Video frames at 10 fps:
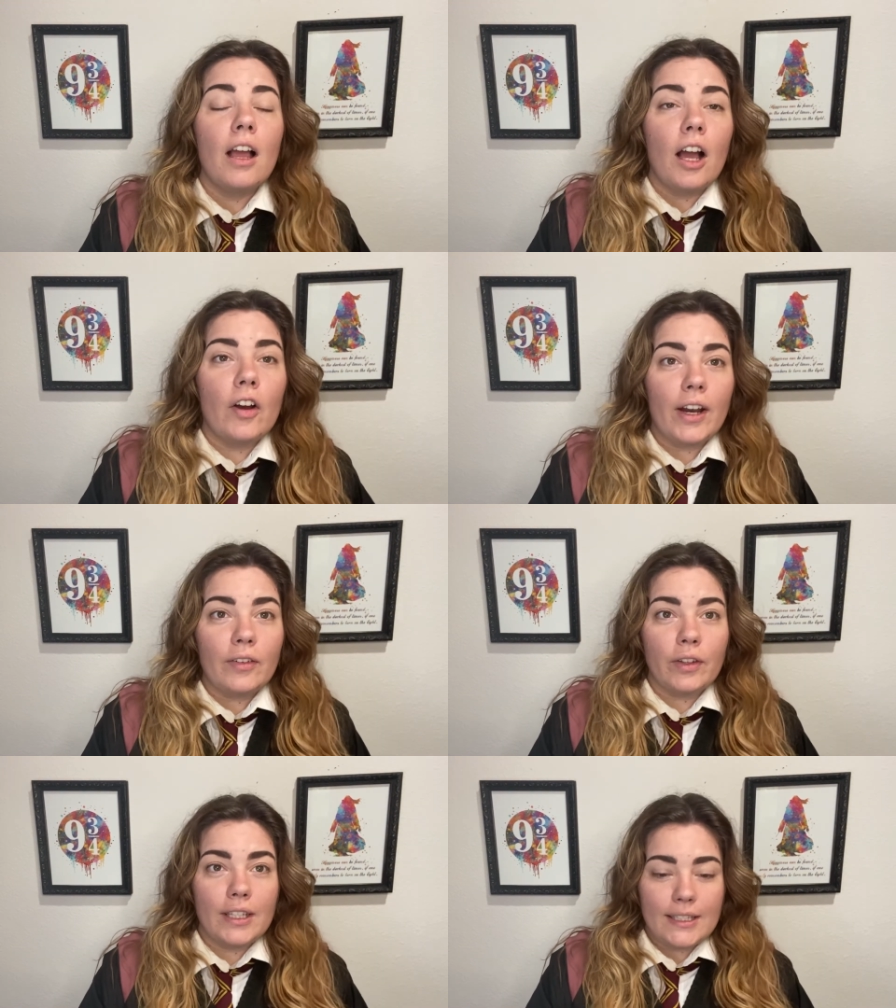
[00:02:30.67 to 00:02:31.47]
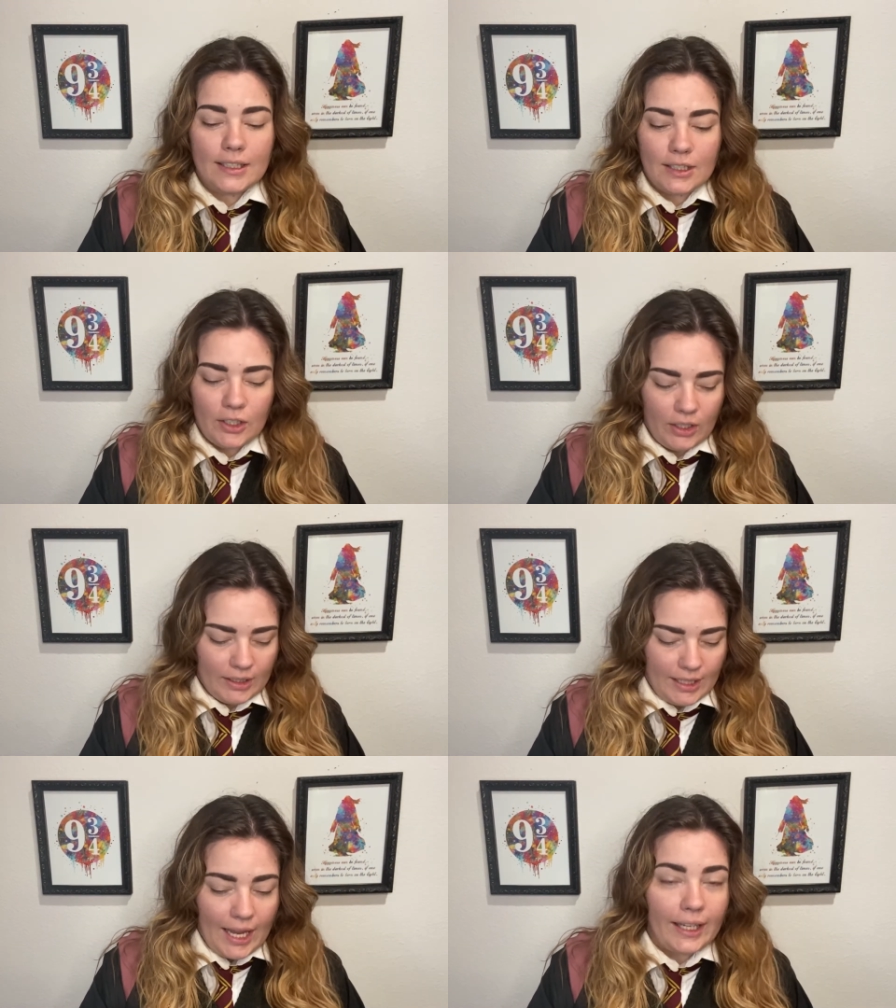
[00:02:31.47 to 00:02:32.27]
All right, well, this is as good
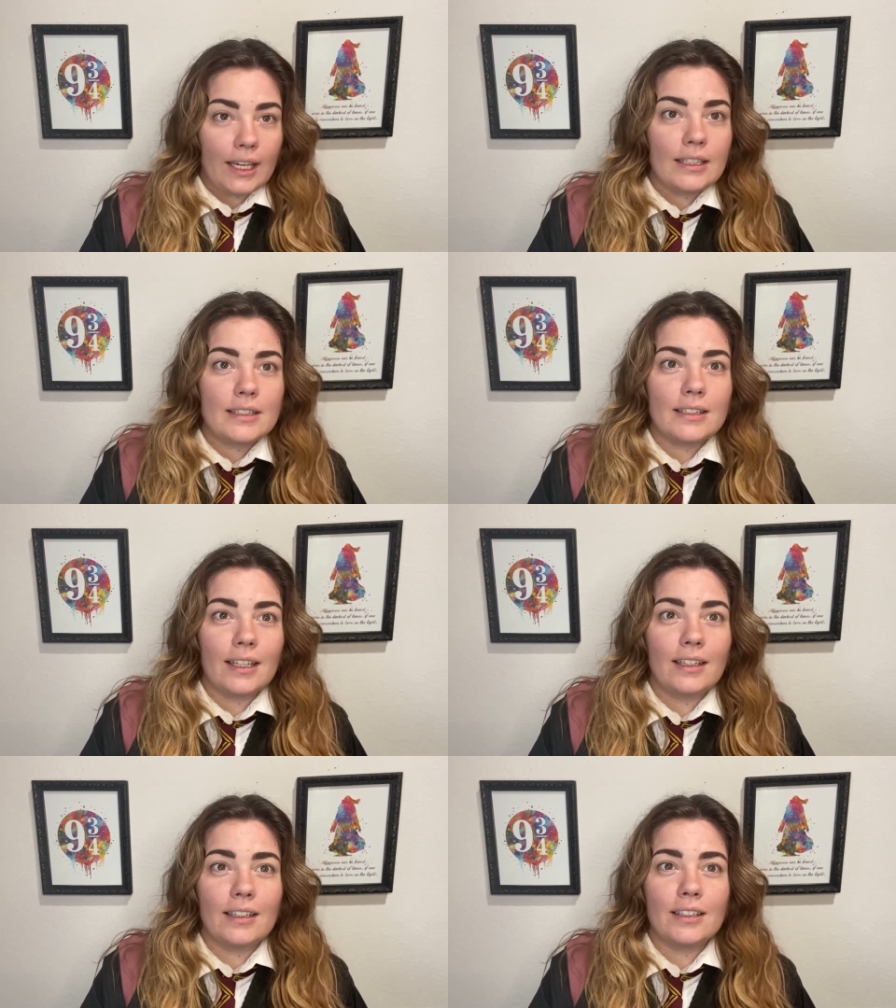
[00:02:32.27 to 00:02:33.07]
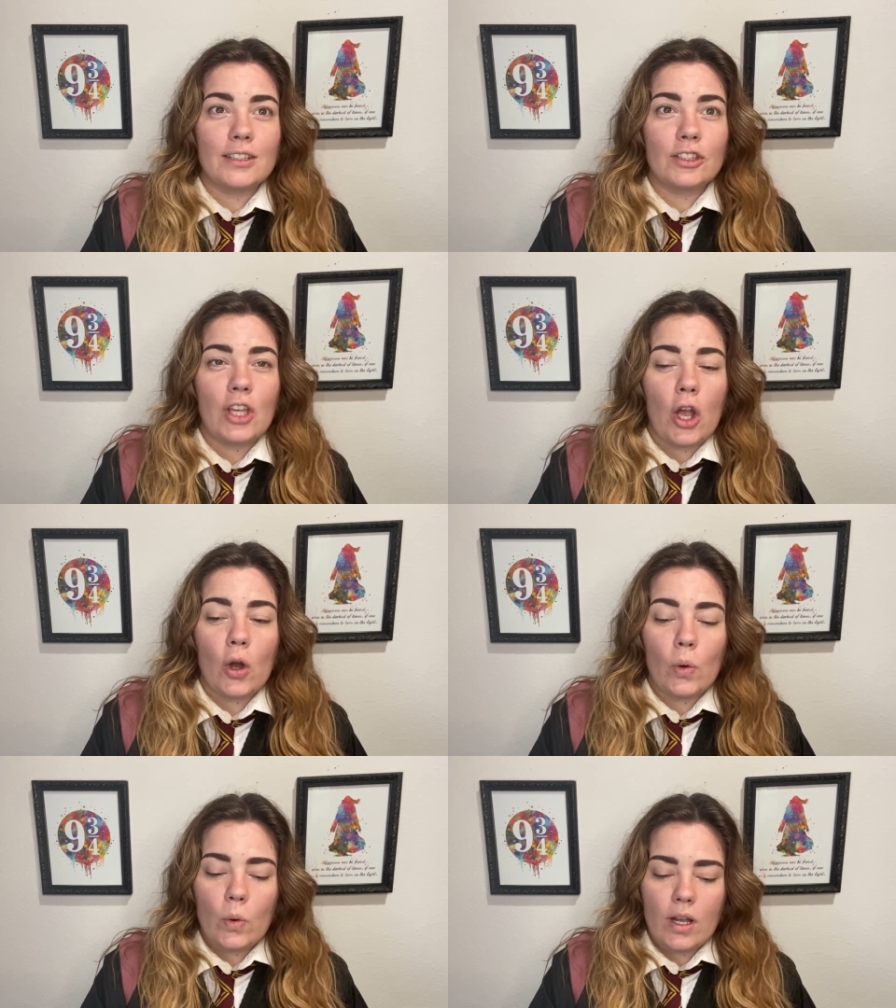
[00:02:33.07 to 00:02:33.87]
as that gets.
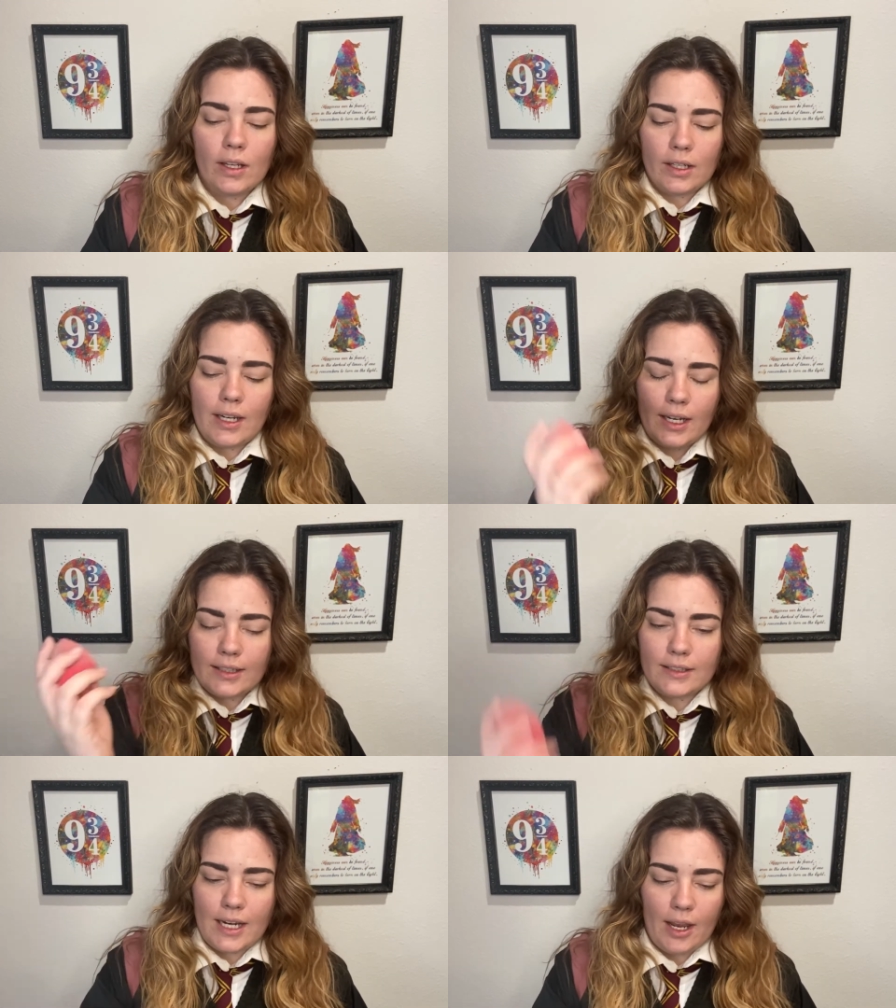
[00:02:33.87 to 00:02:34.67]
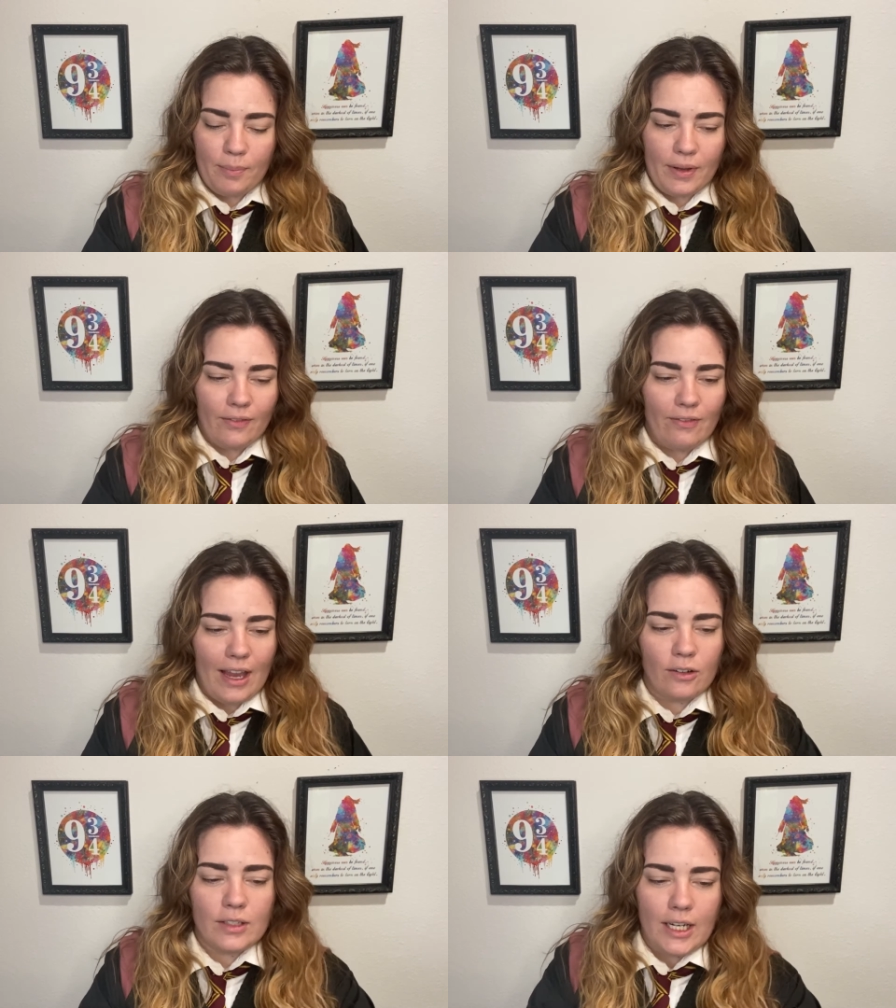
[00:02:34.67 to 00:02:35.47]
So, next step,
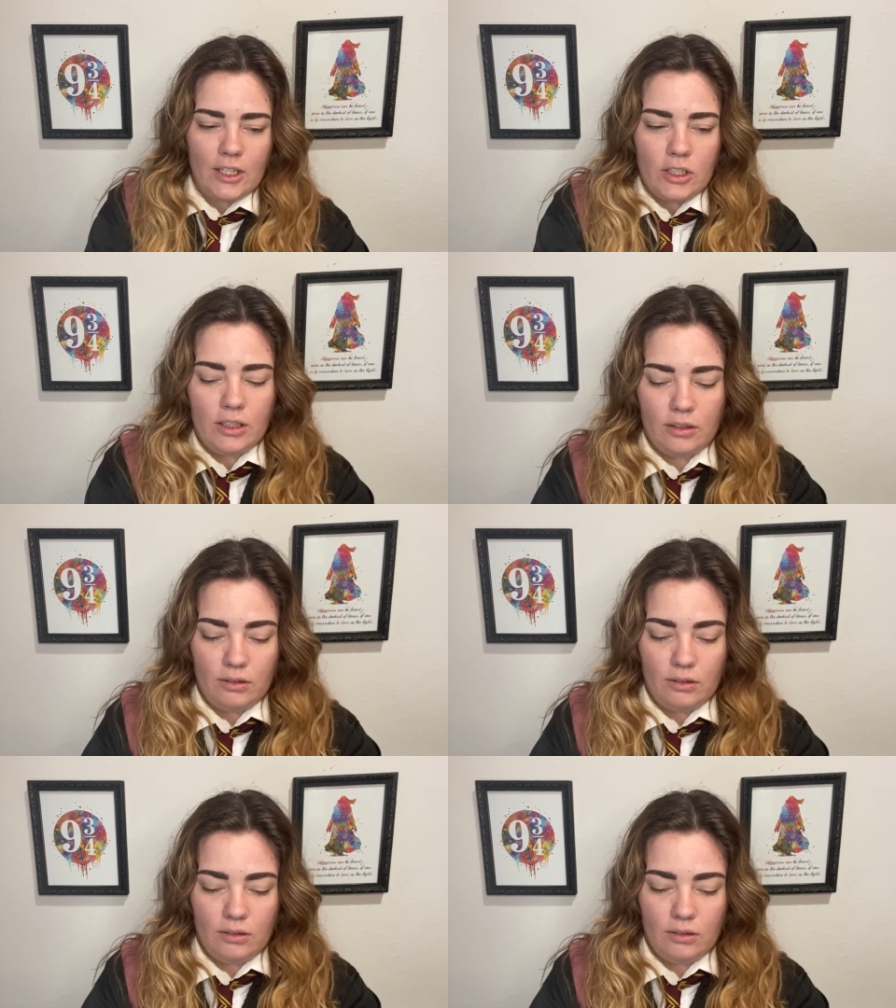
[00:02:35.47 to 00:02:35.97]
foundation.